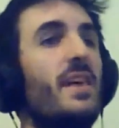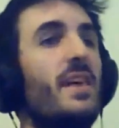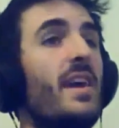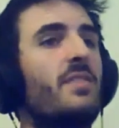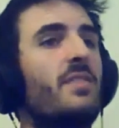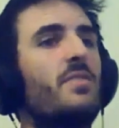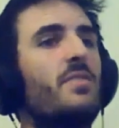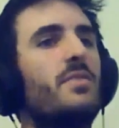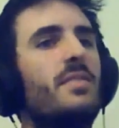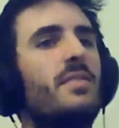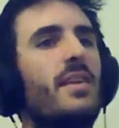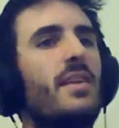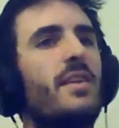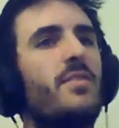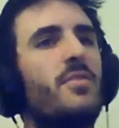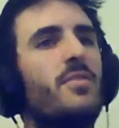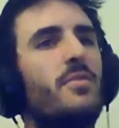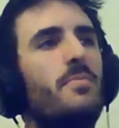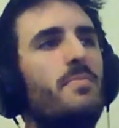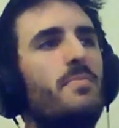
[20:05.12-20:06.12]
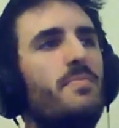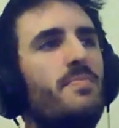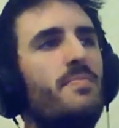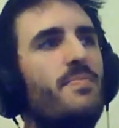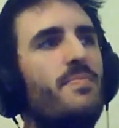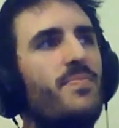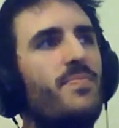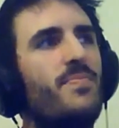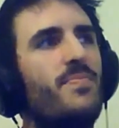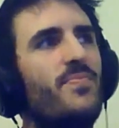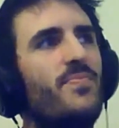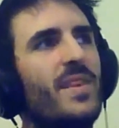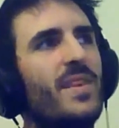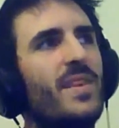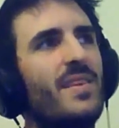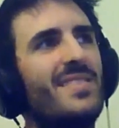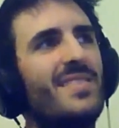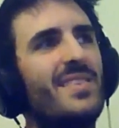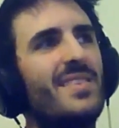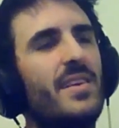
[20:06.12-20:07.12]
it could.
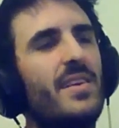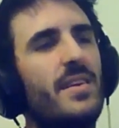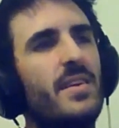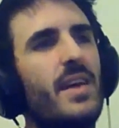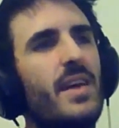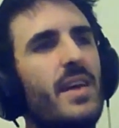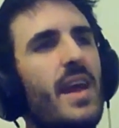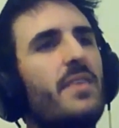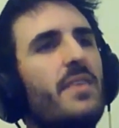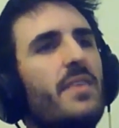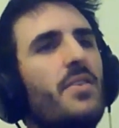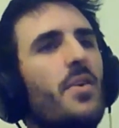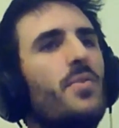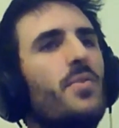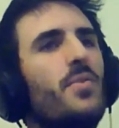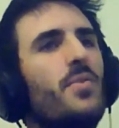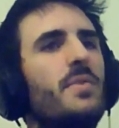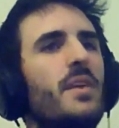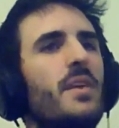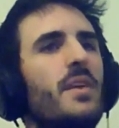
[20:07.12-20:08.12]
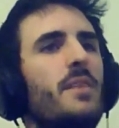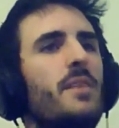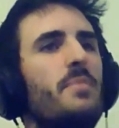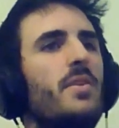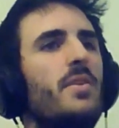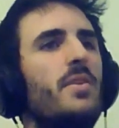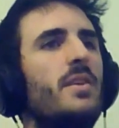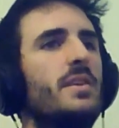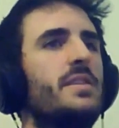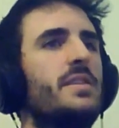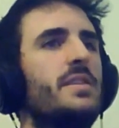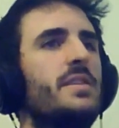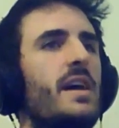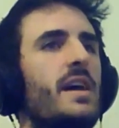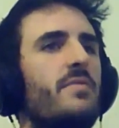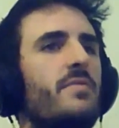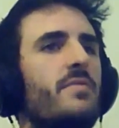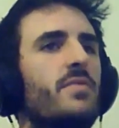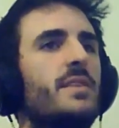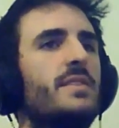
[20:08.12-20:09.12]
I don't know. End goal, it'd be nice to
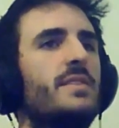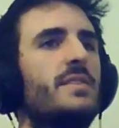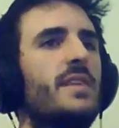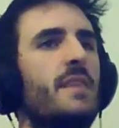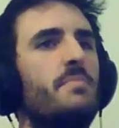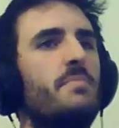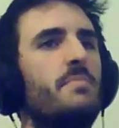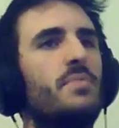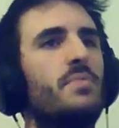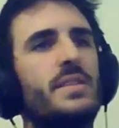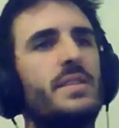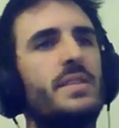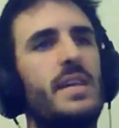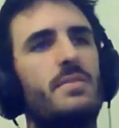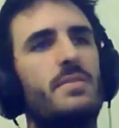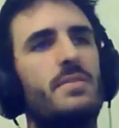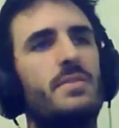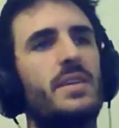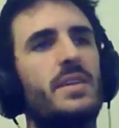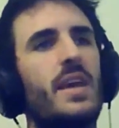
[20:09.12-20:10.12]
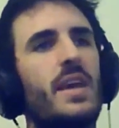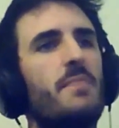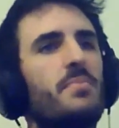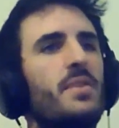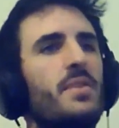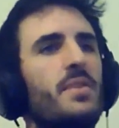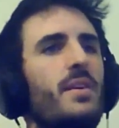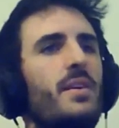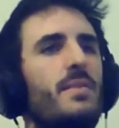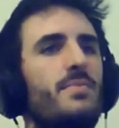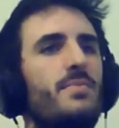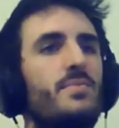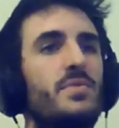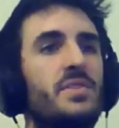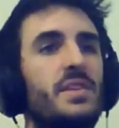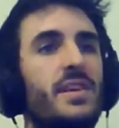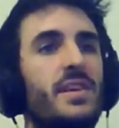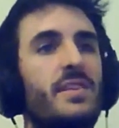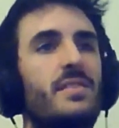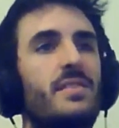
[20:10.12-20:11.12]
have like 10 plus hours of gameplay. We'll
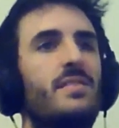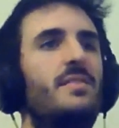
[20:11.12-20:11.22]
see.